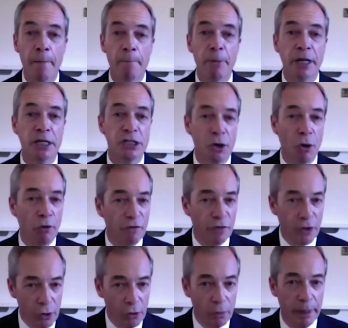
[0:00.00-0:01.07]
But it's your
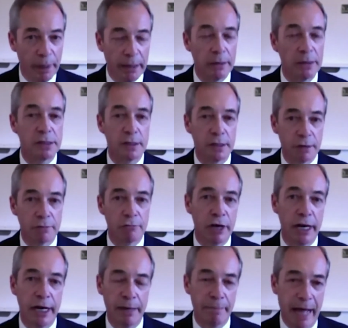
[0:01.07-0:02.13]
fuel bills that
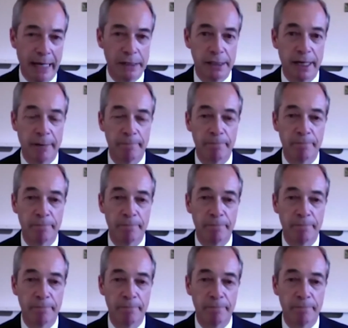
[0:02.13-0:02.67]
really matter.